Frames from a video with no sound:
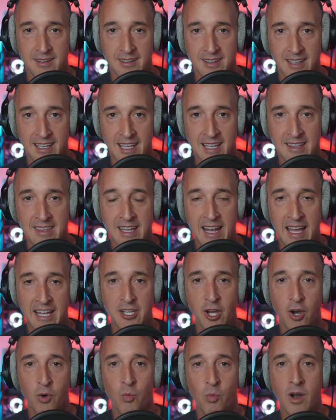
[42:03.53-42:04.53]
And then I
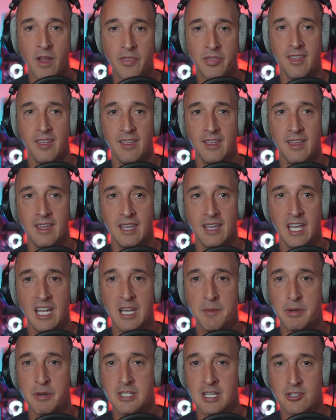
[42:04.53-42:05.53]
don't want any
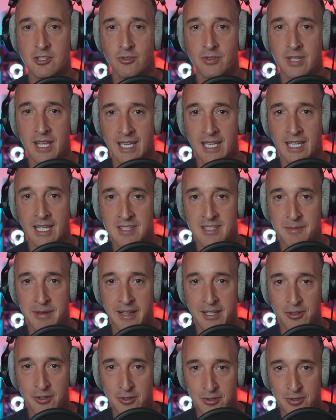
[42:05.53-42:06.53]
potential negatives in my
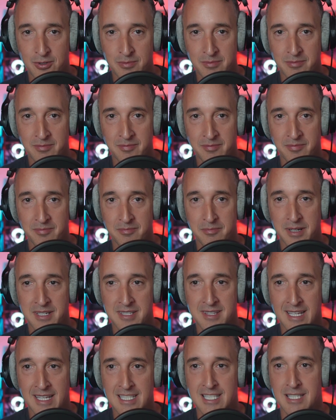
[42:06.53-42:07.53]
home because
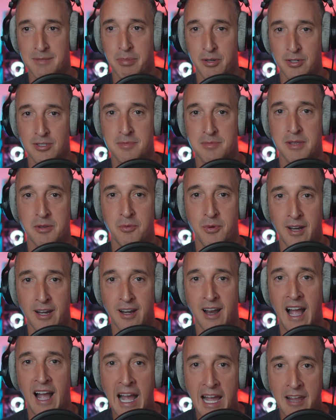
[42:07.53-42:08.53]
that's supposed to be
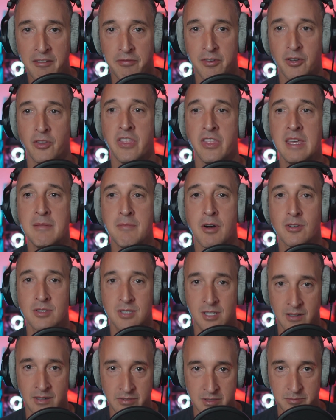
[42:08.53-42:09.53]
where I feel the most
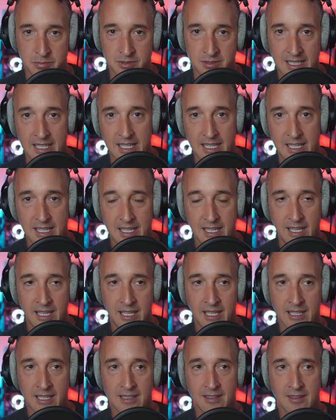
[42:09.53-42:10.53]
comfortable
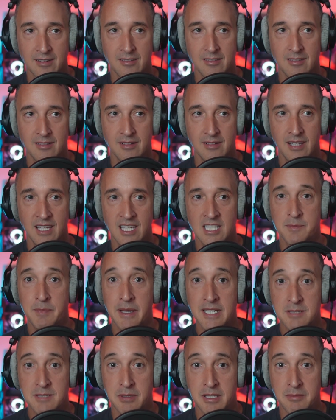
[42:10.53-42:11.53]
and
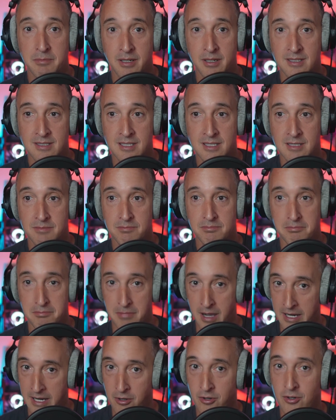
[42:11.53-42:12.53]
expect to be because it's
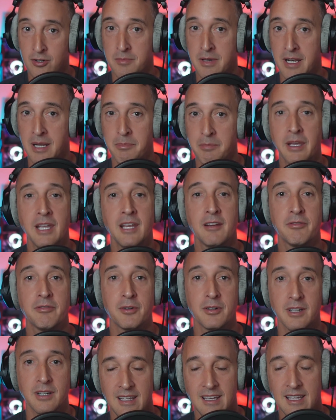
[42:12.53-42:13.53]
my home and I'm paying
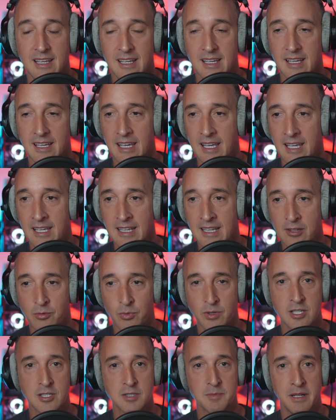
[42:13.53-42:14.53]
for it. And that's where
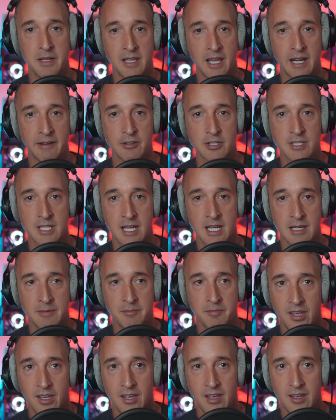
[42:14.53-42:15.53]
you spend a lot of your
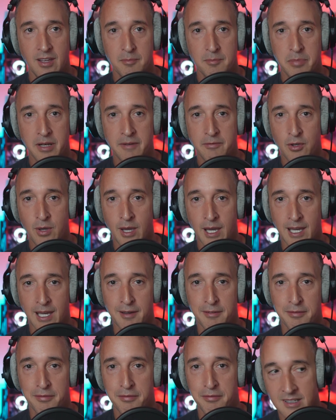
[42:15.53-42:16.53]
time. But if you
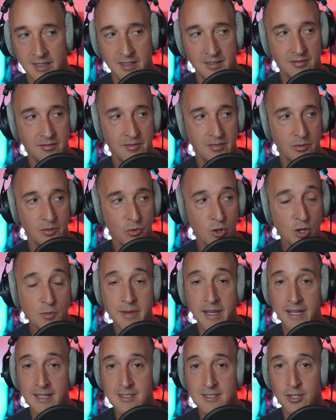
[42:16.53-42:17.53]
have
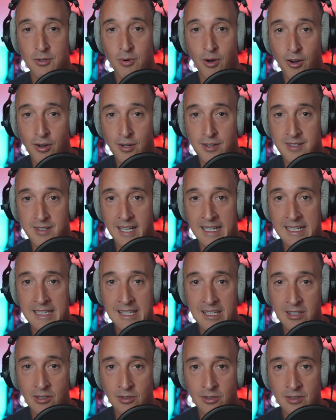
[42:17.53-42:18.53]
roommates who aren't
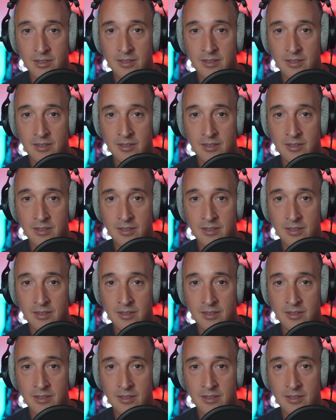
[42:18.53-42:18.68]
ideal